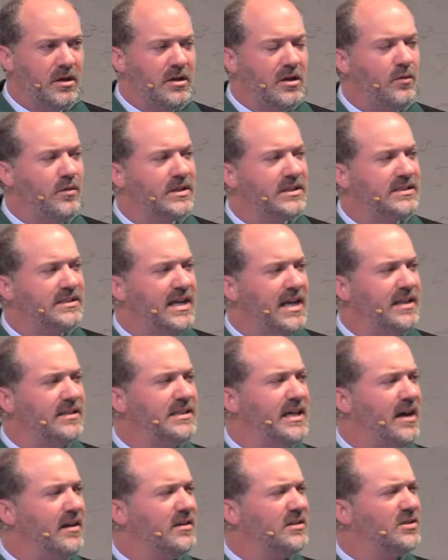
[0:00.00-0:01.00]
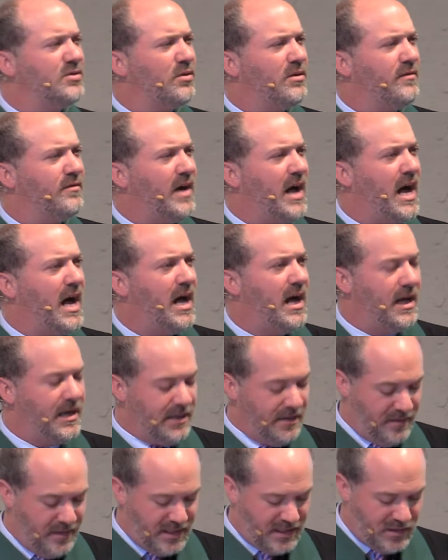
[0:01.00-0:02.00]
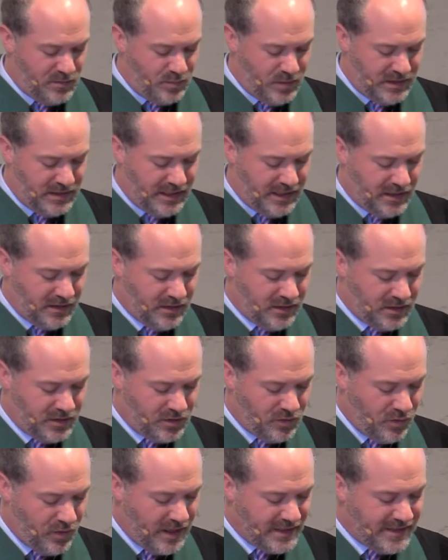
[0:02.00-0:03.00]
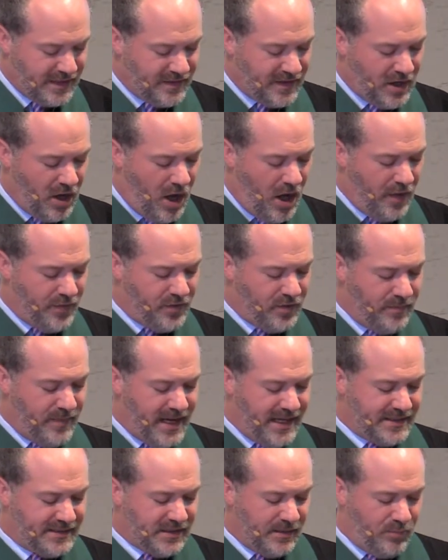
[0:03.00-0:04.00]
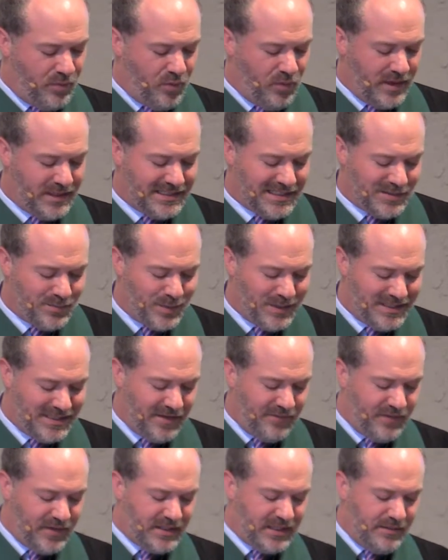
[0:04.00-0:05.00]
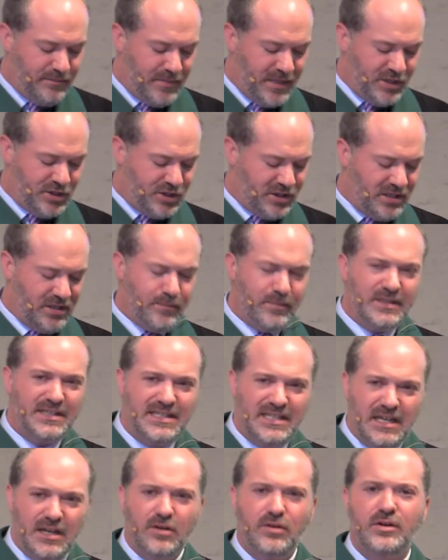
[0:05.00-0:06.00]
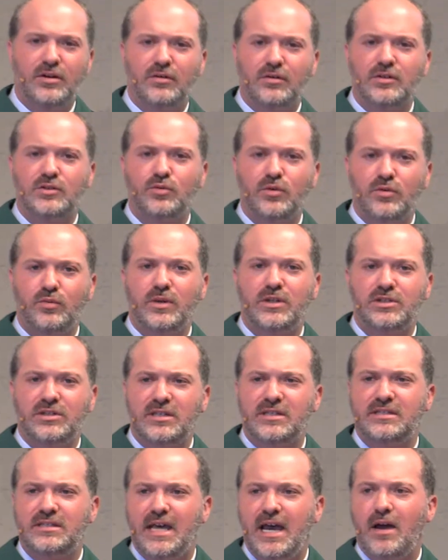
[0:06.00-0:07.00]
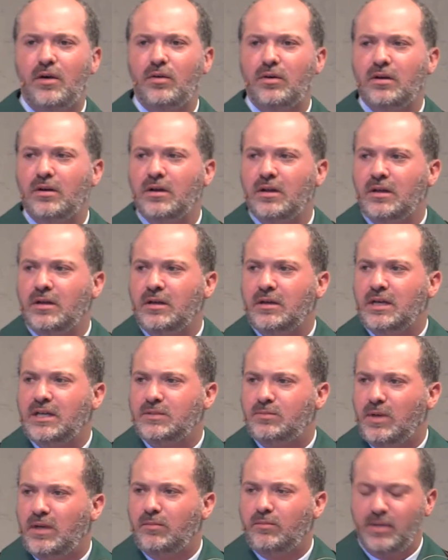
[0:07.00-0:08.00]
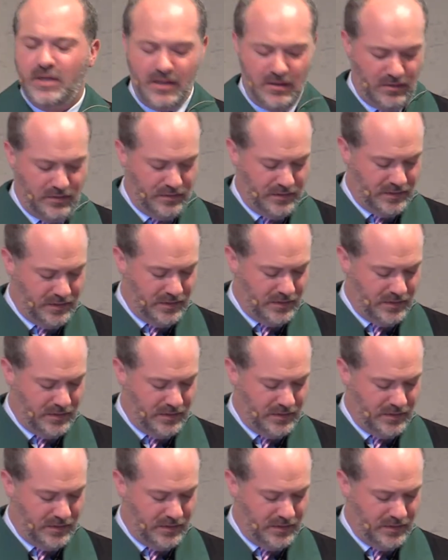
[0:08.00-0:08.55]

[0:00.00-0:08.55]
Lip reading: Now, what stands out as sort of odd in this particular story is that the author makes a point to specifically mention the materials with which this tower is being built.